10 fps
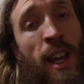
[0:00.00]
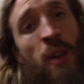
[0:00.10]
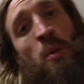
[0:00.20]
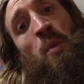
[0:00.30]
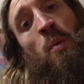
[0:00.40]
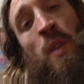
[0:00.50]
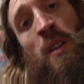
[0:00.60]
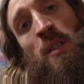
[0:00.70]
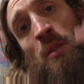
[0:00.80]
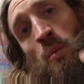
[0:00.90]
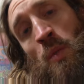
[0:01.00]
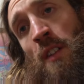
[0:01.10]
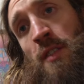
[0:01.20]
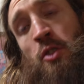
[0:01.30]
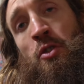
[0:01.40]
And
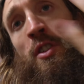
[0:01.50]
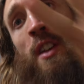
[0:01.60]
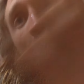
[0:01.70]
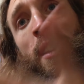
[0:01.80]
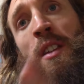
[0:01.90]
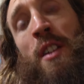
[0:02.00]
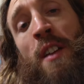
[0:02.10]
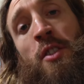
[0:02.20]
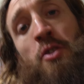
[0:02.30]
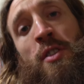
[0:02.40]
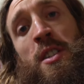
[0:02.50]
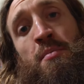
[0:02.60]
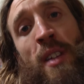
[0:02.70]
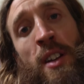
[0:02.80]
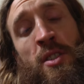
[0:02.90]
if the tree's
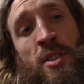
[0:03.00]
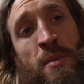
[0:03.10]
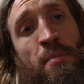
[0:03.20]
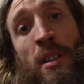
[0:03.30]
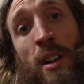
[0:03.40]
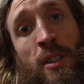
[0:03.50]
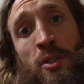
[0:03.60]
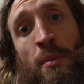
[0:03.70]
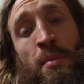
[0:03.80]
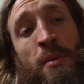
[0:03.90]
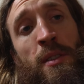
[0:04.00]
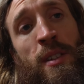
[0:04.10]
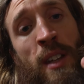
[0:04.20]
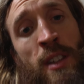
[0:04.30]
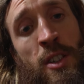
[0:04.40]
branches is blocked up,
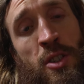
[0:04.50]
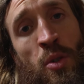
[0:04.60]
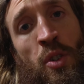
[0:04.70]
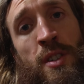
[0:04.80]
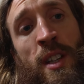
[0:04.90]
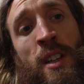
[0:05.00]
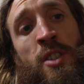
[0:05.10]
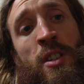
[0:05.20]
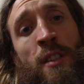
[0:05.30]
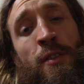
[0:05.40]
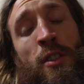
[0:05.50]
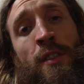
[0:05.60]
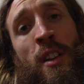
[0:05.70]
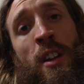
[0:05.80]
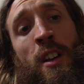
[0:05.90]
then the source energy of
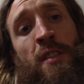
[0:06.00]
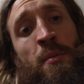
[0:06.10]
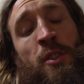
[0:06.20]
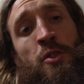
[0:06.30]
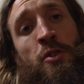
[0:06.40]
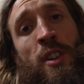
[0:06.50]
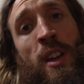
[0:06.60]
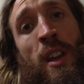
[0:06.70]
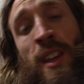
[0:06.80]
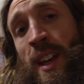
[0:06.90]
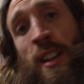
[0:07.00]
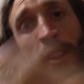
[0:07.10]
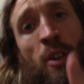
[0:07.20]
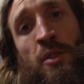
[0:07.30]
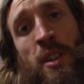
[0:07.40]
love and light from the tree can't
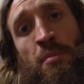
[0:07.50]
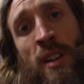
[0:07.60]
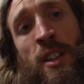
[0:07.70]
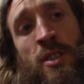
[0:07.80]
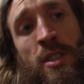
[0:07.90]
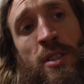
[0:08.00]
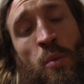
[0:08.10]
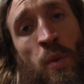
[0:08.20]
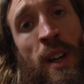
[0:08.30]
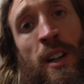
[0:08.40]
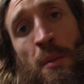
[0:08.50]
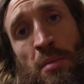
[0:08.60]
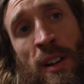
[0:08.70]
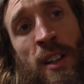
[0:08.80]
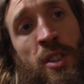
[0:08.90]
go to the branches. We are the
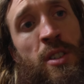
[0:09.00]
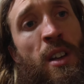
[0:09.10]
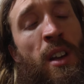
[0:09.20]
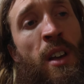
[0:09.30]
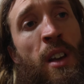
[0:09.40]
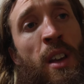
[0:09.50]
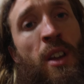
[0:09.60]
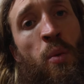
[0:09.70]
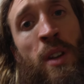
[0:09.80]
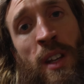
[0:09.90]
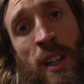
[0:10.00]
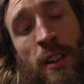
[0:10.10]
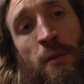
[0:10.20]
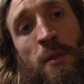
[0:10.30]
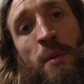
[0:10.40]
branch. We need
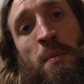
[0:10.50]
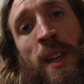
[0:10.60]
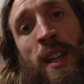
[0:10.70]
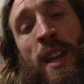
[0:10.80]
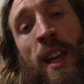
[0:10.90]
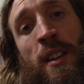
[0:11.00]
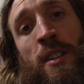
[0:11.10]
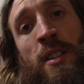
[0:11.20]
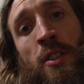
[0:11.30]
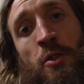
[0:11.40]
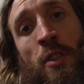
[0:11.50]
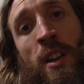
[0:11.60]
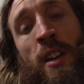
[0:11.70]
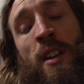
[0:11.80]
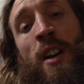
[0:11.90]
to be connected to the
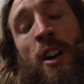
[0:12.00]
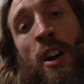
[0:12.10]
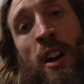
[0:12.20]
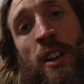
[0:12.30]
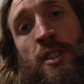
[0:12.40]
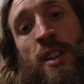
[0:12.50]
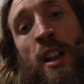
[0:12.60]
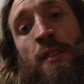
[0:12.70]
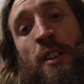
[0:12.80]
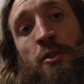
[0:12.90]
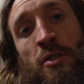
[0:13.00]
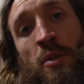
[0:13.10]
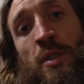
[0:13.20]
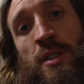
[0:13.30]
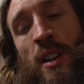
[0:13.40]
tree, our higher self, our
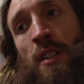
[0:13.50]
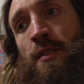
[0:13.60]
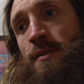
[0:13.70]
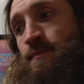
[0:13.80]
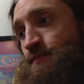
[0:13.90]
true self.